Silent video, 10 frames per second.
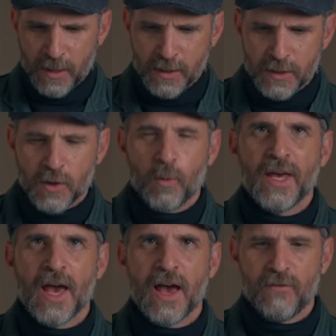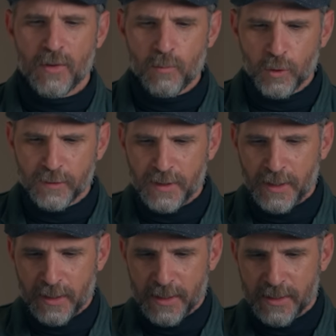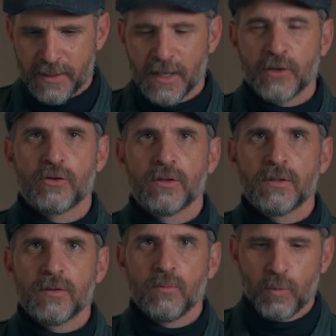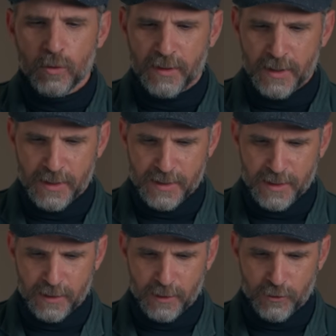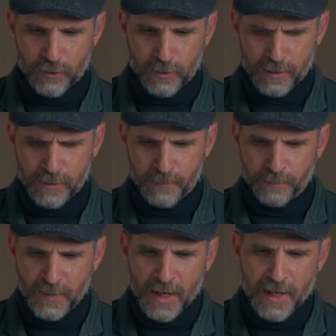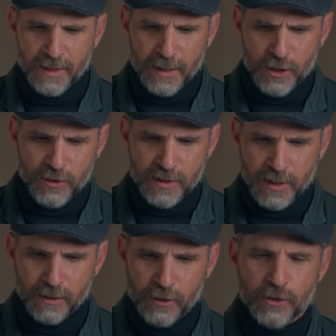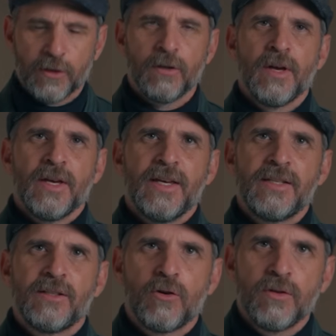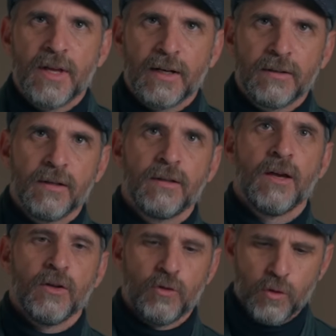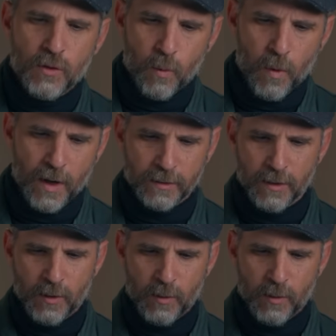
So we have a multi-sections, multi-signatures, and each signature is connected to the one